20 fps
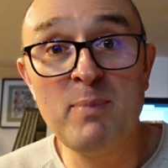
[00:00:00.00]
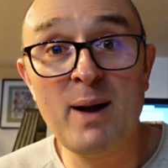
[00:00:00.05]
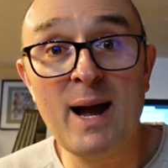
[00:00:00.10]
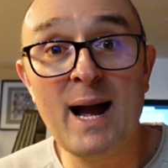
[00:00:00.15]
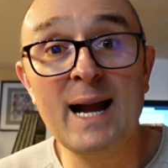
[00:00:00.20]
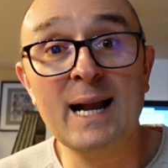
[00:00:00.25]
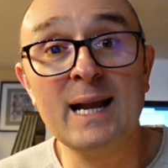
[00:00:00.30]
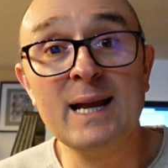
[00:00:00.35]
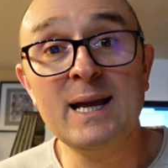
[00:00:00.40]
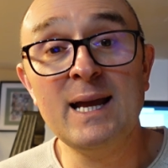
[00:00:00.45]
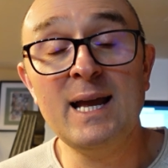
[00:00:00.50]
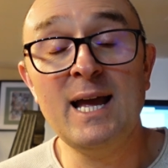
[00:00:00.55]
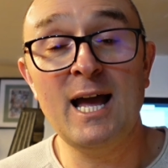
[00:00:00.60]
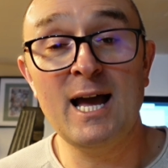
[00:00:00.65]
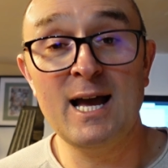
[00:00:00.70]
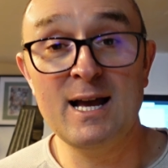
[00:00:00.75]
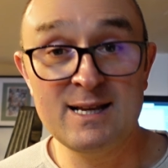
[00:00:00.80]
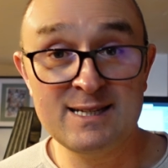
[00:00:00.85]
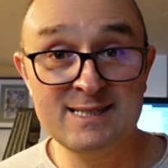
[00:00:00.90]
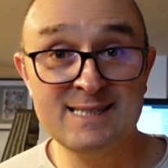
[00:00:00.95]
pack
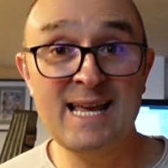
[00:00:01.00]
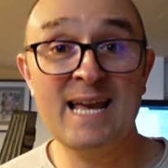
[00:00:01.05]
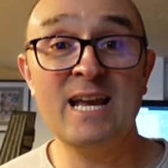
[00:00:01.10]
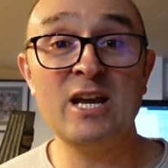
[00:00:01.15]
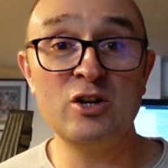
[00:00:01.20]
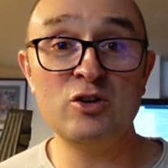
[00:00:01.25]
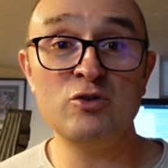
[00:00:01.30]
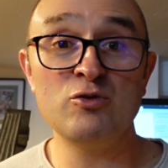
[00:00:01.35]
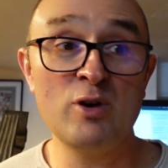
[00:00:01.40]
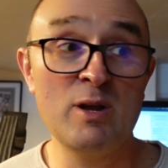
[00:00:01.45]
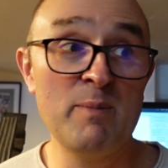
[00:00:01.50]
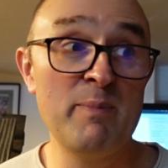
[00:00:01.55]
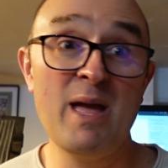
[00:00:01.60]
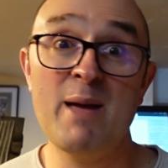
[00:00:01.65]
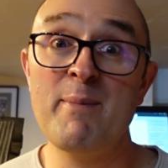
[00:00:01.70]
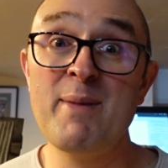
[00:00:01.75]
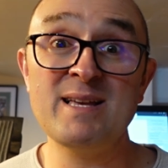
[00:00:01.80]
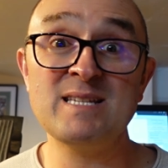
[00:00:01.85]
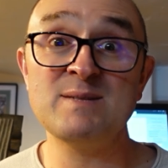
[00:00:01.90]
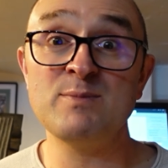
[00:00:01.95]
secondary
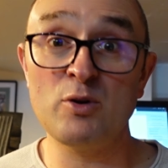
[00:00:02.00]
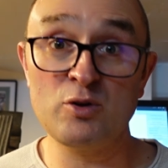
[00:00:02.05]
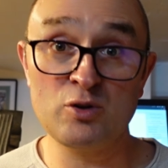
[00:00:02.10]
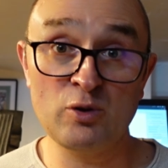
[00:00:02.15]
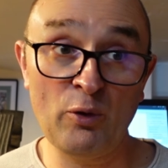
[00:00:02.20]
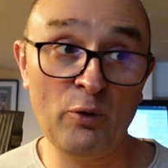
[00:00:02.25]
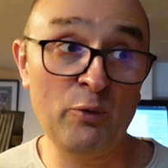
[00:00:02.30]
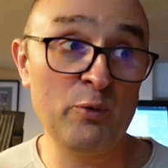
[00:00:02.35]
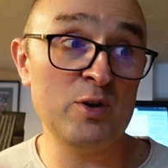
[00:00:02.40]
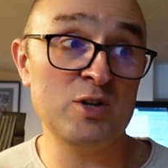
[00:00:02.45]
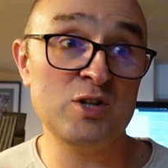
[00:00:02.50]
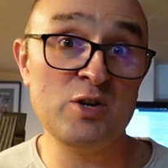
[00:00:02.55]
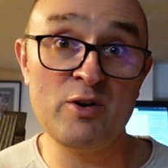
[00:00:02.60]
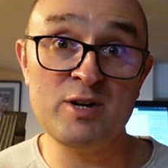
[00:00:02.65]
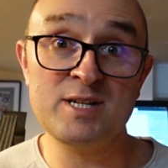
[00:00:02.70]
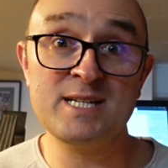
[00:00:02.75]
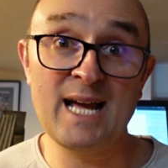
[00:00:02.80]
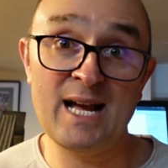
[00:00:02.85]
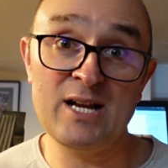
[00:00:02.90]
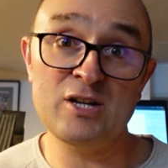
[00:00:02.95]
BMS modules, which are
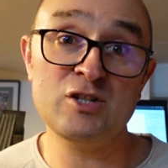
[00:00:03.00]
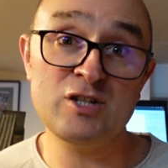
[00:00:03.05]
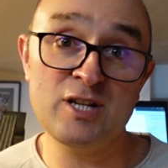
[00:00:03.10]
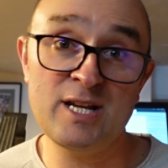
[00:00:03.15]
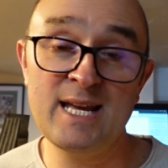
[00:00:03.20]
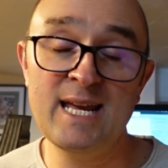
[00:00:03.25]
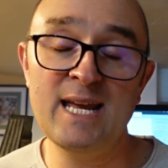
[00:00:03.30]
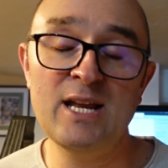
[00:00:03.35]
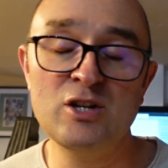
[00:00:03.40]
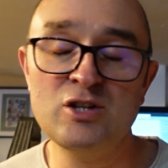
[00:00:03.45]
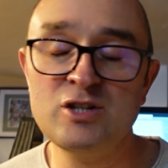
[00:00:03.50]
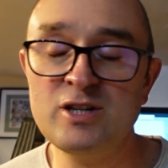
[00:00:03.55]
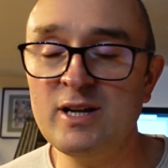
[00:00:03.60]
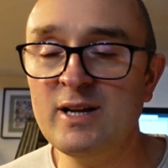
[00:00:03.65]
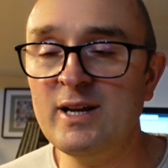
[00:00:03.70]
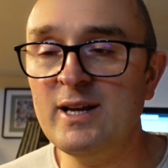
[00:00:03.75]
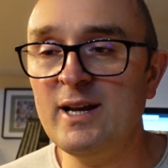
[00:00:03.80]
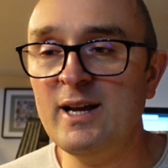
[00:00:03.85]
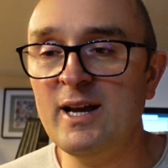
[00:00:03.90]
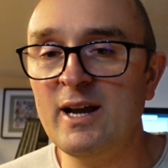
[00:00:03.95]
attached to each
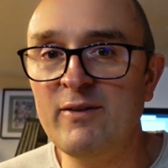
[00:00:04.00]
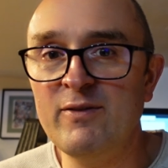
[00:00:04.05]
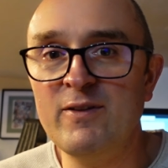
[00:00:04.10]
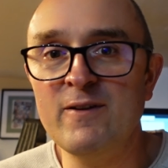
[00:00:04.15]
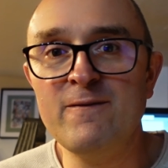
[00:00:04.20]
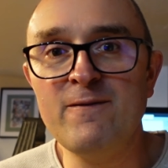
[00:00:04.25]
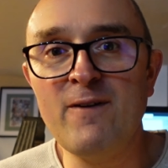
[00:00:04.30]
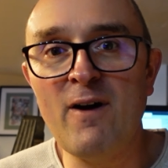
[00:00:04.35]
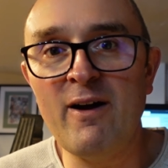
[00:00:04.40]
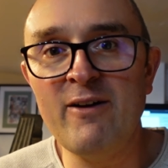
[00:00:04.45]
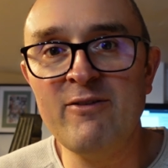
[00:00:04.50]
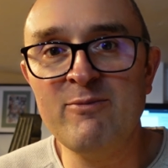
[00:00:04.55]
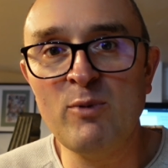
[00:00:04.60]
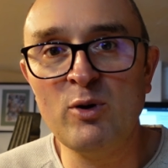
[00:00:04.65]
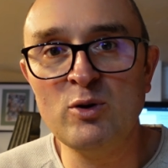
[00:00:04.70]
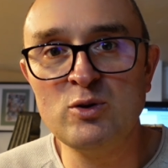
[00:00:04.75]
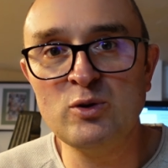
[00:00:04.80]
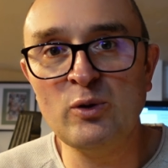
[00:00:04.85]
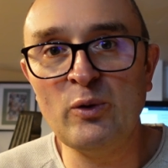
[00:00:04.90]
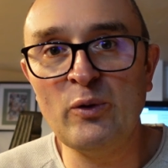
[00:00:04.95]
of the 5
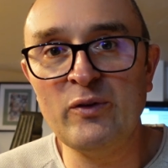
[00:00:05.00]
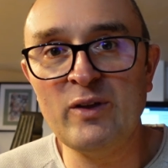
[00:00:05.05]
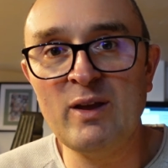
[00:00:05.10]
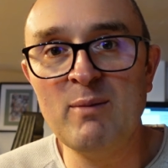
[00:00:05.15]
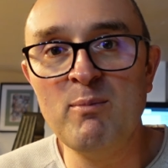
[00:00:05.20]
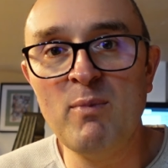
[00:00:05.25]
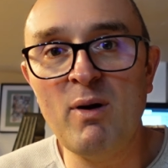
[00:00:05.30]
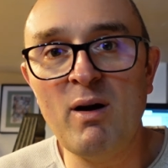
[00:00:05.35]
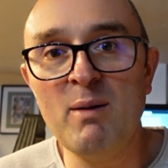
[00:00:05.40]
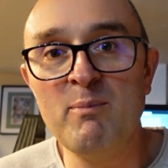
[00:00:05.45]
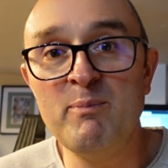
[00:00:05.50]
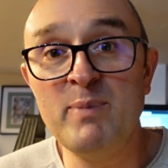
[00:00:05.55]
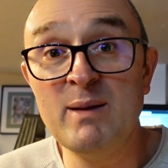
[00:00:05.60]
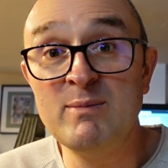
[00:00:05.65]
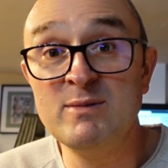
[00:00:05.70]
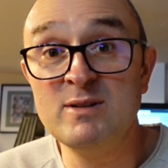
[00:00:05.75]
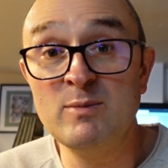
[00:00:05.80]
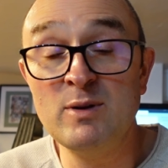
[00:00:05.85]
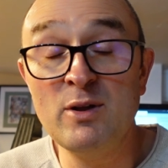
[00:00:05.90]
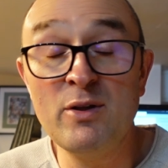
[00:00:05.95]
modules in my
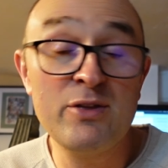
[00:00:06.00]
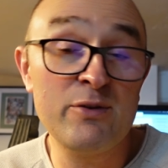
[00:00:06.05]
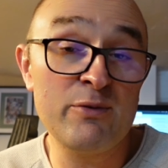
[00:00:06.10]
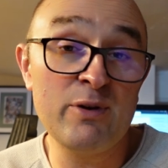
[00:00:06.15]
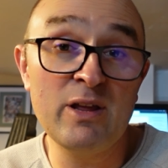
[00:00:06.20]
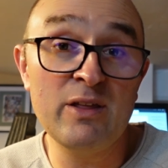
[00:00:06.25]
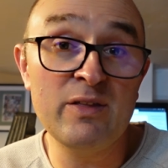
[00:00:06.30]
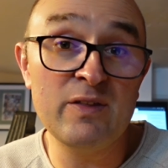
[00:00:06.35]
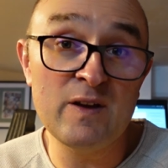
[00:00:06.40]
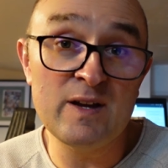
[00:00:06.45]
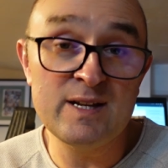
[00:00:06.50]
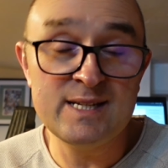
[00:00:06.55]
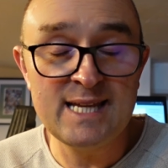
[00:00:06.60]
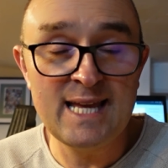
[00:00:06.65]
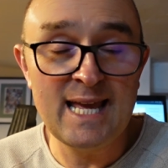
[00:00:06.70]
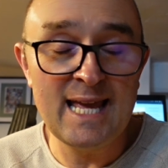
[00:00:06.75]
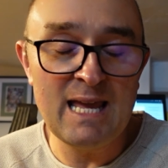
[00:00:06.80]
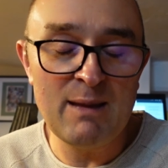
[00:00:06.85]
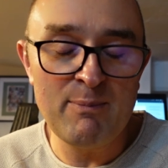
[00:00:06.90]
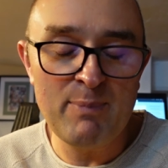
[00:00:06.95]
BMW
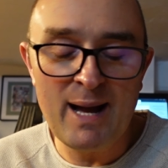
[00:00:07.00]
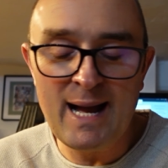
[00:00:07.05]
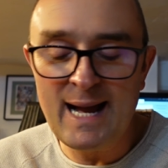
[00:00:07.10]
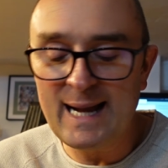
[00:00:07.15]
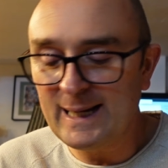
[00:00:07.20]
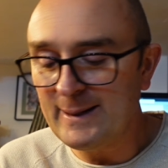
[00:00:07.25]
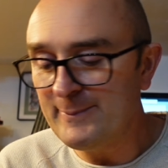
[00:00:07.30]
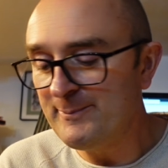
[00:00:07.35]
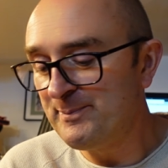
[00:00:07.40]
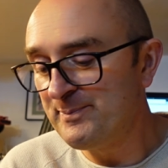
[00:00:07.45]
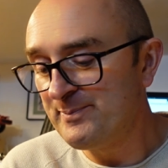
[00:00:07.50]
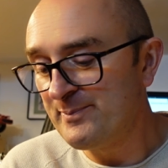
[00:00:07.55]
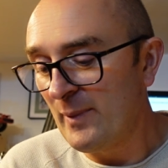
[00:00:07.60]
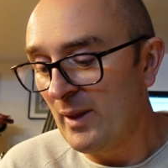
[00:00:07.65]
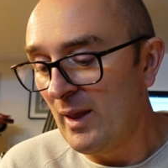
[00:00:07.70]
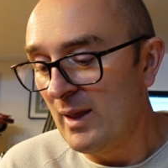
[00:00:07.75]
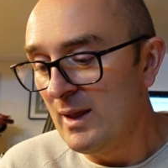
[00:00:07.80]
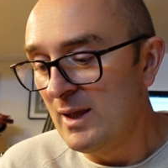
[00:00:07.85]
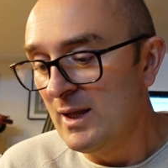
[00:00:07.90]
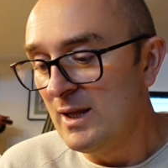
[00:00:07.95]
330e pack.
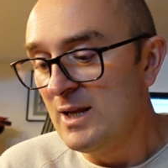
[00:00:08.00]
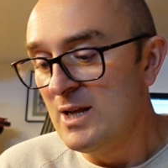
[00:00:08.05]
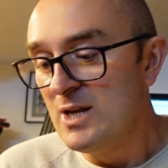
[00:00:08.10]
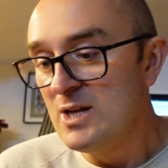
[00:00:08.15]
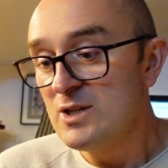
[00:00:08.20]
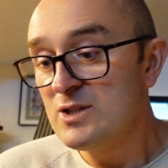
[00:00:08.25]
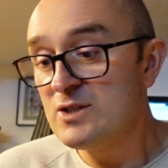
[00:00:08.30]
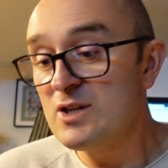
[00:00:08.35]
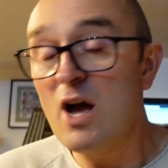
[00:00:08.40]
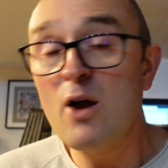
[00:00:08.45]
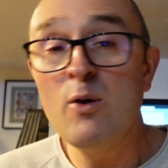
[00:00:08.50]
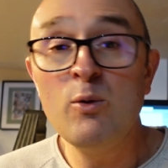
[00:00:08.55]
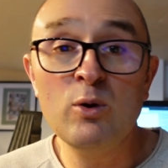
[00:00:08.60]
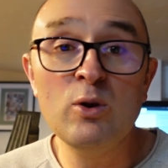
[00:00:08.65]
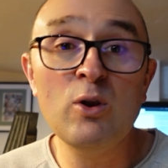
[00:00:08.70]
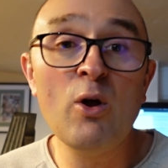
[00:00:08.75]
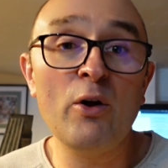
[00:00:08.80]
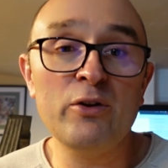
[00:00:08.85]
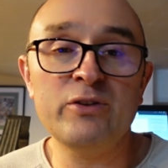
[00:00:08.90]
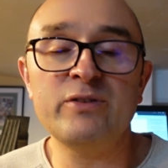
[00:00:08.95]
So
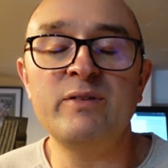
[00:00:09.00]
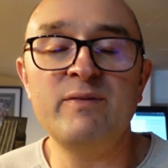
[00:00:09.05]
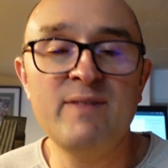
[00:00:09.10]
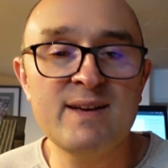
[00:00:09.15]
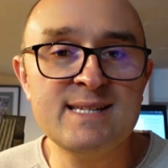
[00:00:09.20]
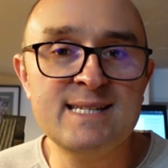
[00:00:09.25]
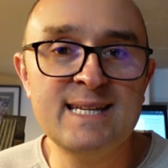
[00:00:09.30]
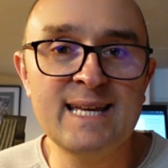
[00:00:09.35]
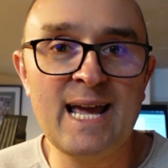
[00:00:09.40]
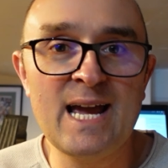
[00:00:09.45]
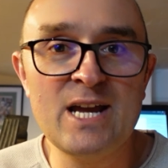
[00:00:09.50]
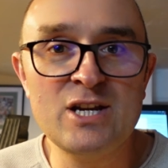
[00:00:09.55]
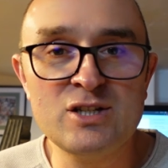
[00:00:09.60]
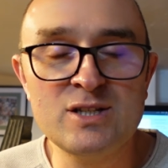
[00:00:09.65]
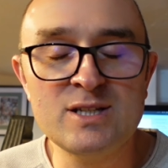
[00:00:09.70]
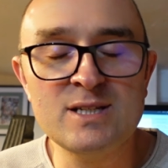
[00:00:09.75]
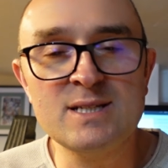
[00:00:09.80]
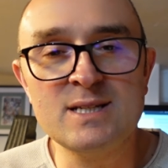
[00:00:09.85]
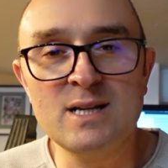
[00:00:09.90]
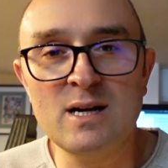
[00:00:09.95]
lots of
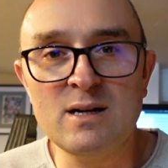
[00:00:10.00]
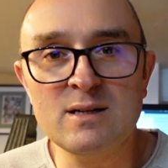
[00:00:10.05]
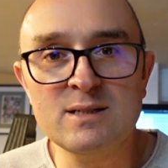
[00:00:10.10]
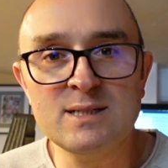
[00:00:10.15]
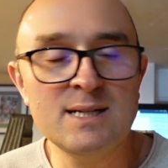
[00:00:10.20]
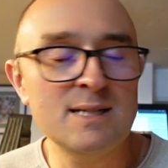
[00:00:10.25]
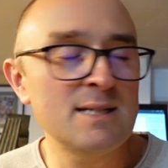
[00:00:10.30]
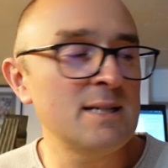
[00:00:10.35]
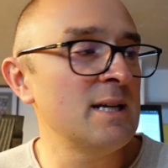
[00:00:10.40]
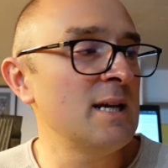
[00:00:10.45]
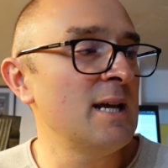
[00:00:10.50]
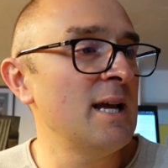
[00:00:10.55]
investigations started.